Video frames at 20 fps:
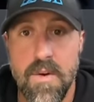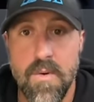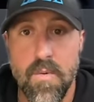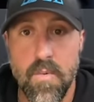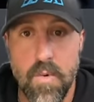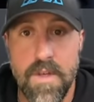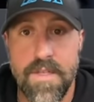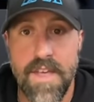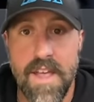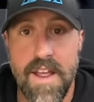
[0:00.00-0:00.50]

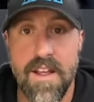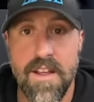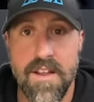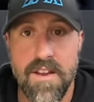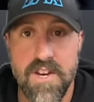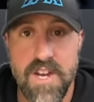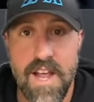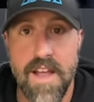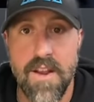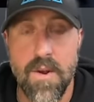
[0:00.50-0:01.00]
with a
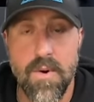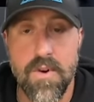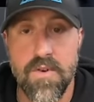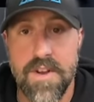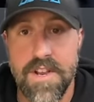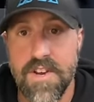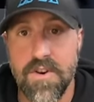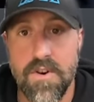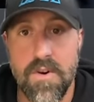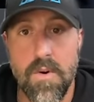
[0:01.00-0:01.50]
shadow
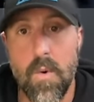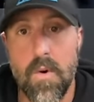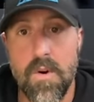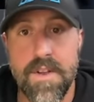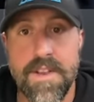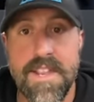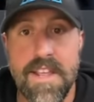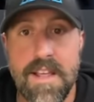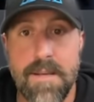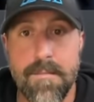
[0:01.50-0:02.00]
creature or
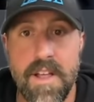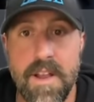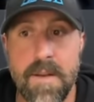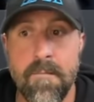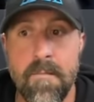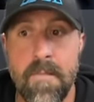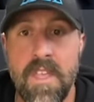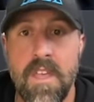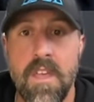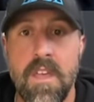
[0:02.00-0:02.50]
a demon,
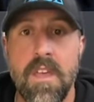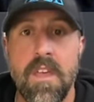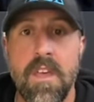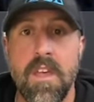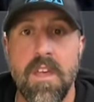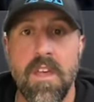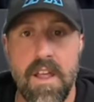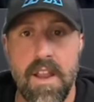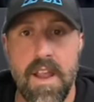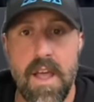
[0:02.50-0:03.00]

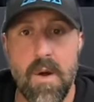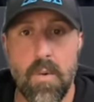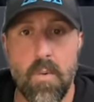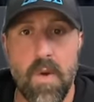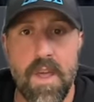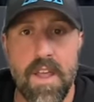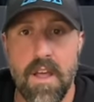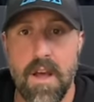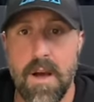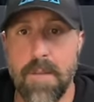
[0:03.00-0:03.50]
and I would
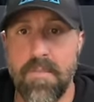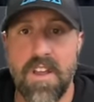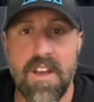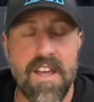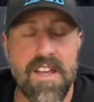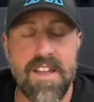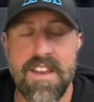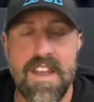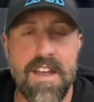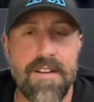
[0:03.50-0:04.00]
wake up, and I
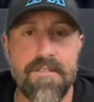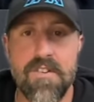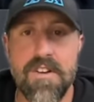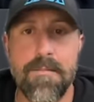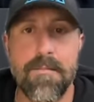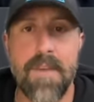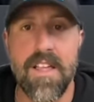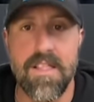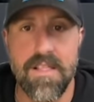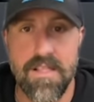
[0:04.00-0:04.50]
had never in
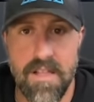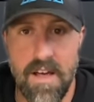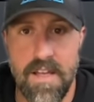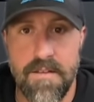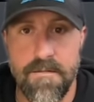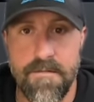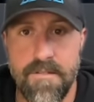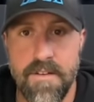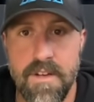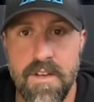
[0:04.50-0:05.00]
my
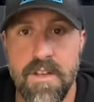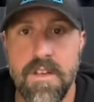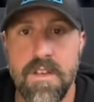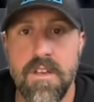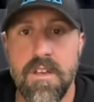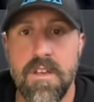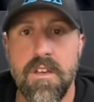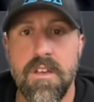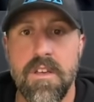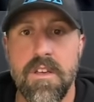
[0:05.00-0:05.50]
life
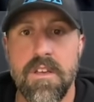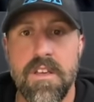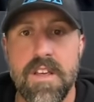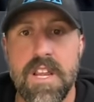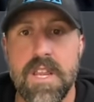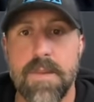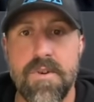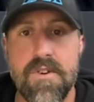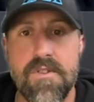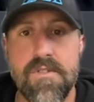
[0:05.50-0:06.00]

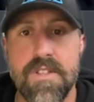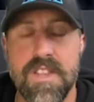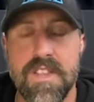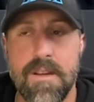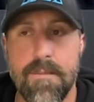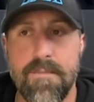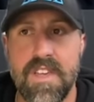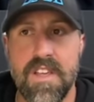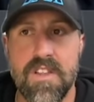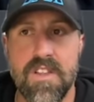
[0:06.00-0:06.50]
experienced
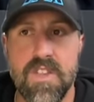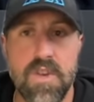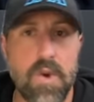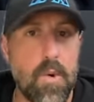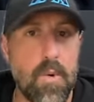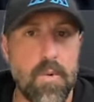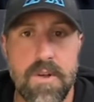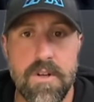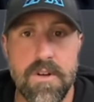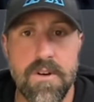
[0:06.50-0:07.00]
something so
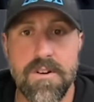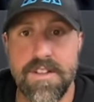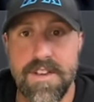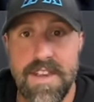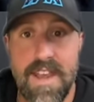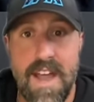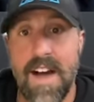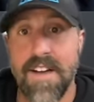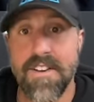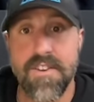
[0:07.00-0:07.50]
real and
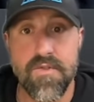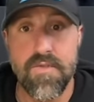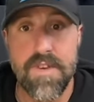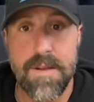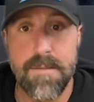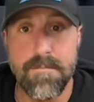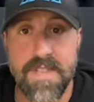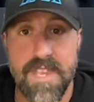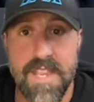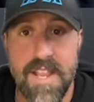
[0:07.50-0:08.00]
not
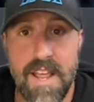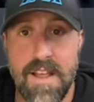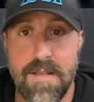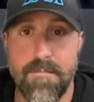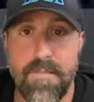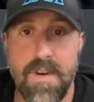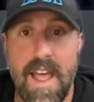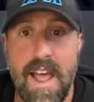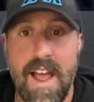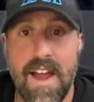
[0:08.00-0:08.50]
dream state,
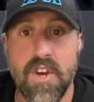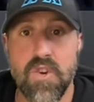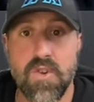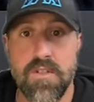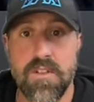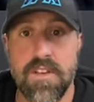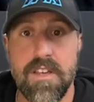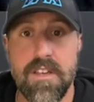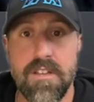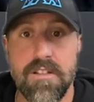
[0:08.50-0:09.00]
but
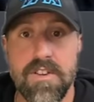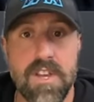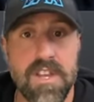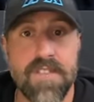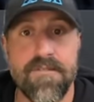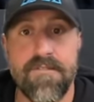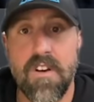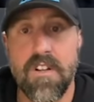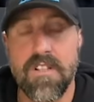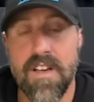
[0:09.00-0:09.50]
actually
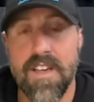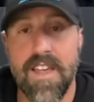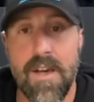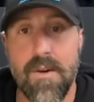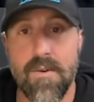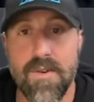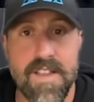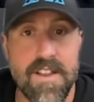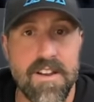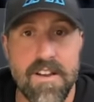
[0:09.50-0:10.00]
just felt like I
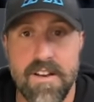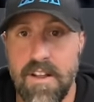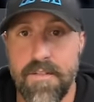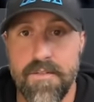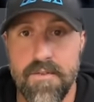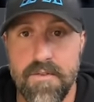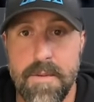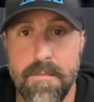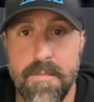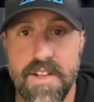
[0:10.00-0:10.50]
was in
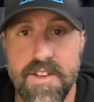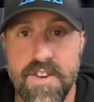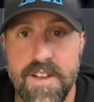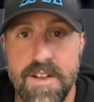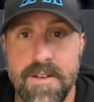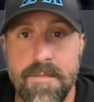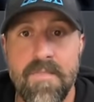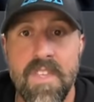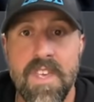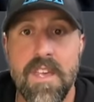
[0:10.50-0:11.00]
another
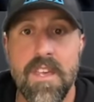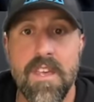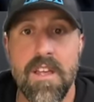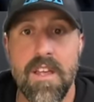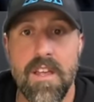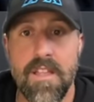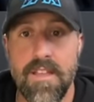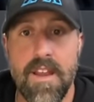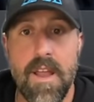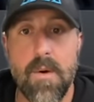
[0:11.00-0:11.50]
dimension.
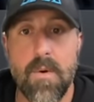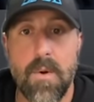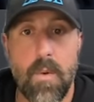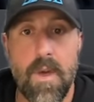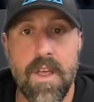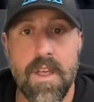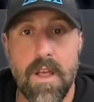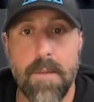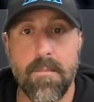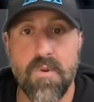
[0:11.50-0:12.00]
And then I would
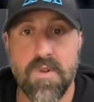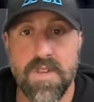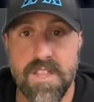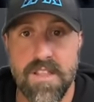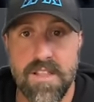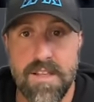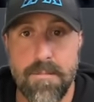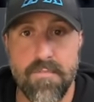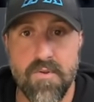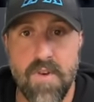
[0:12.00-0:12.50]
wake up with
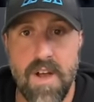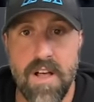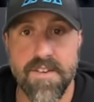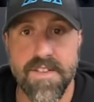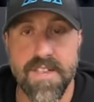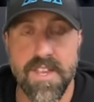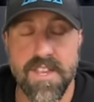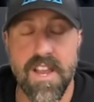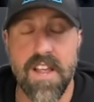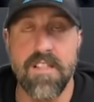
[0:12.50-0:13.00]
sleep
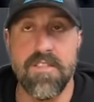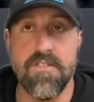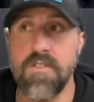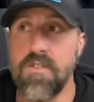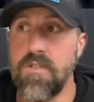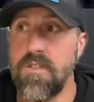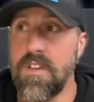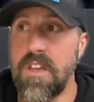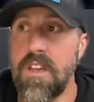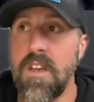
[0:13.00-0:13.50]
paralysis. I
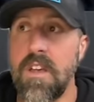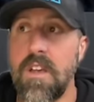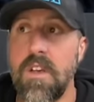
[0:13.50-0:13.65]
literally